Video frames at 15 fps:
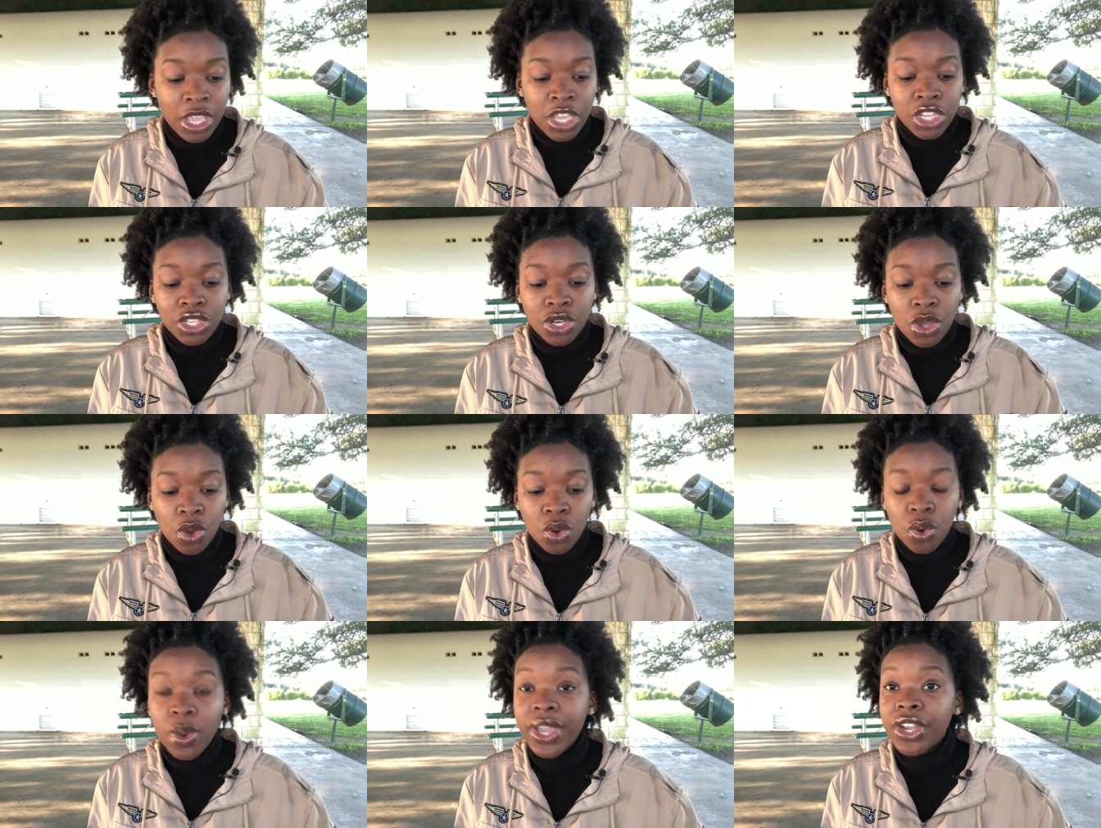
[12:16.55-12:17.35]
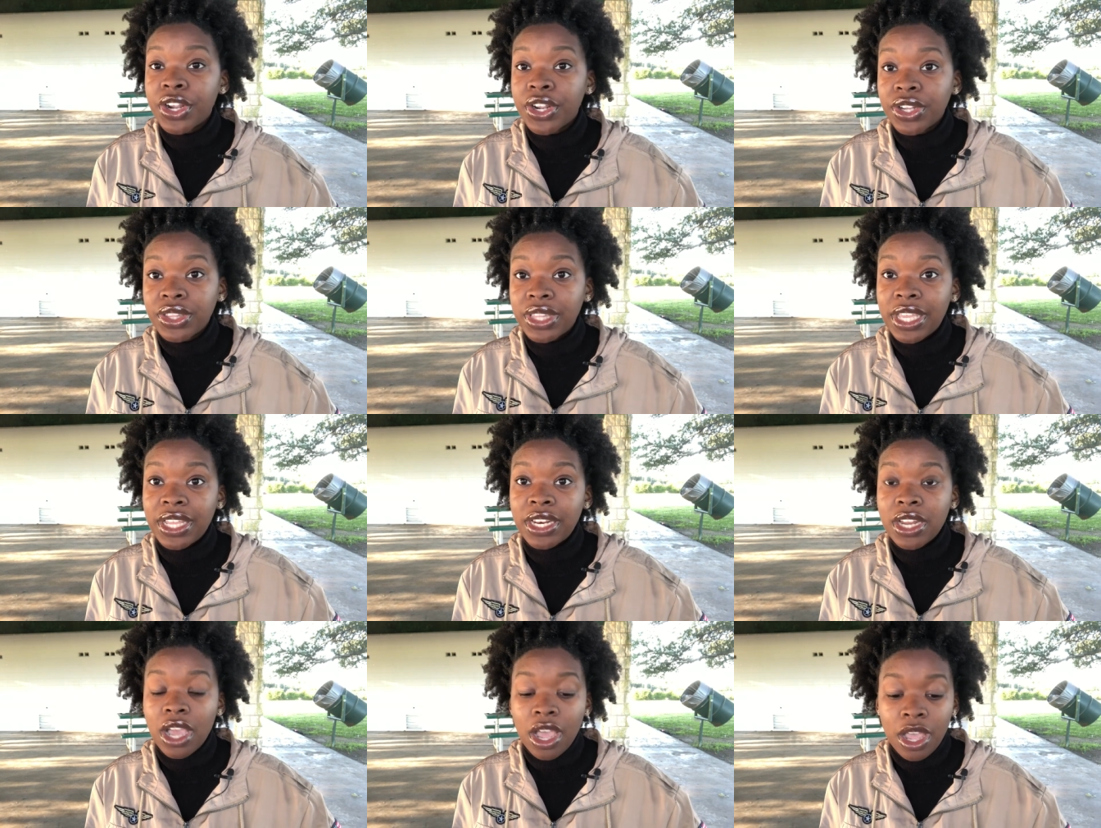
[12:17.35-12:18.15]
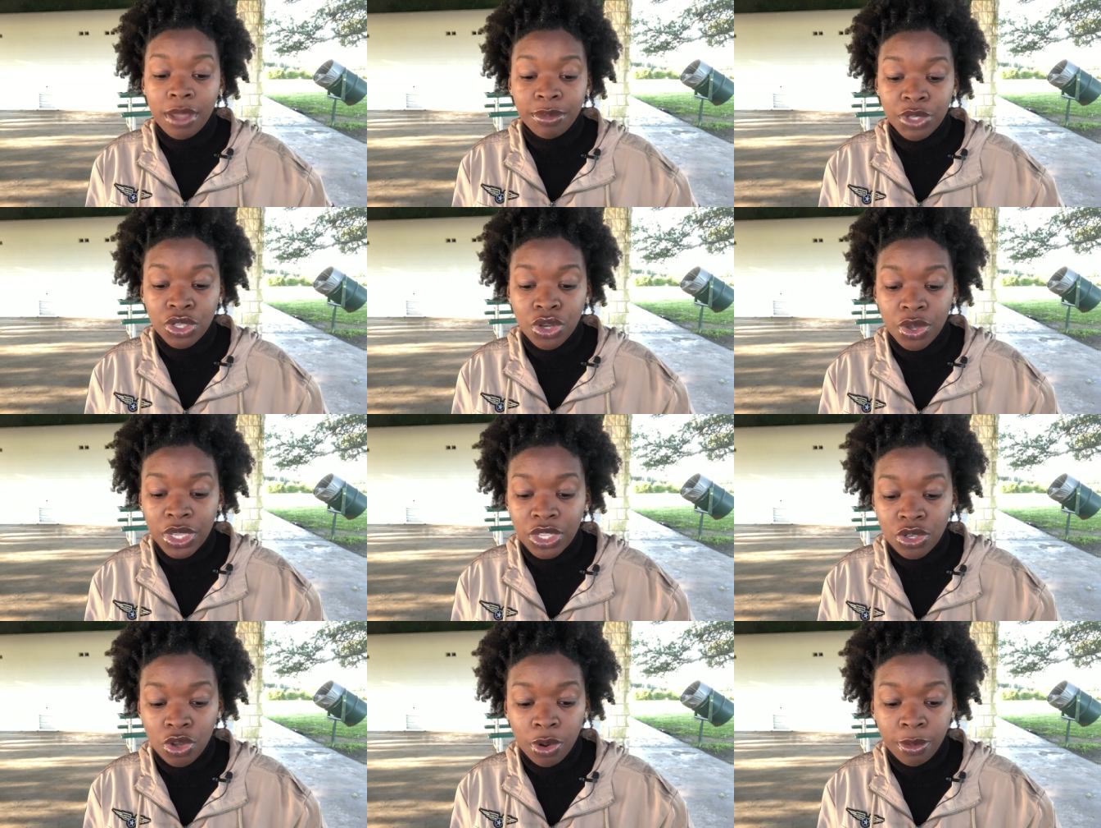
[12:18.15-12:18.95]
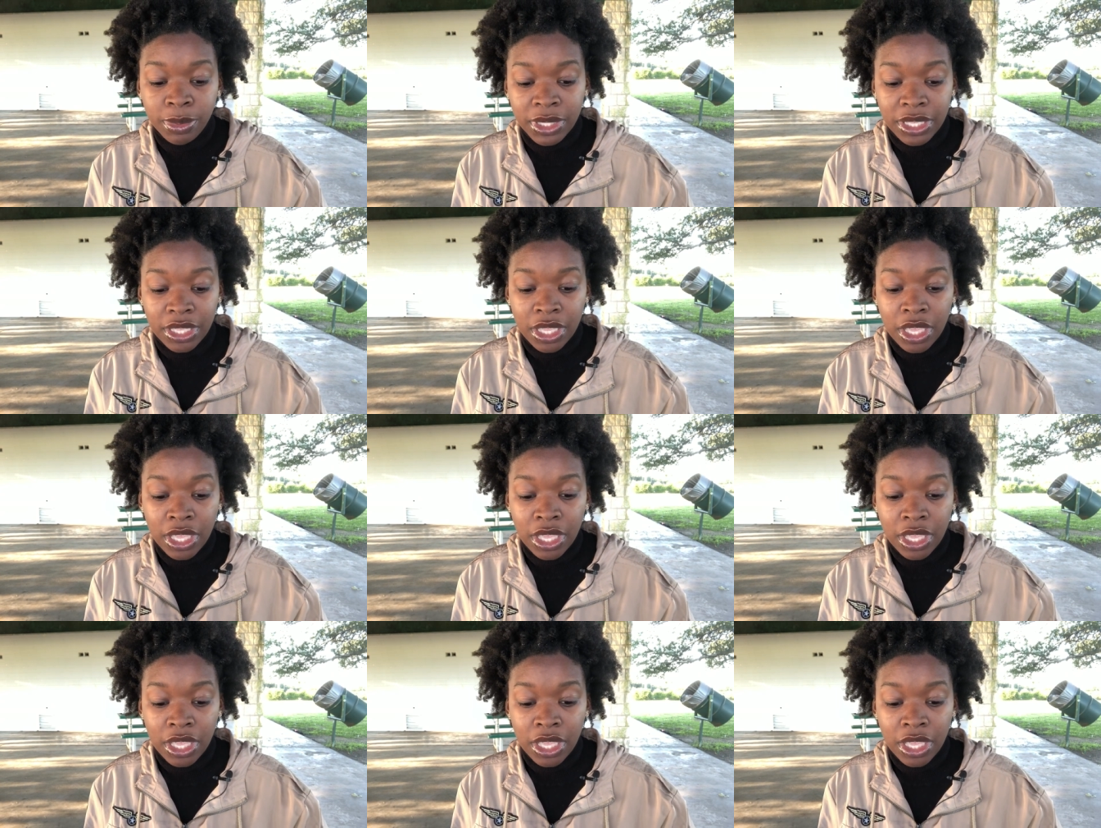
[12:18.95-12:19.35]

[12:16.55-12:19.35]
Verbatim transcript: you know, quicker than, um, you know, he normally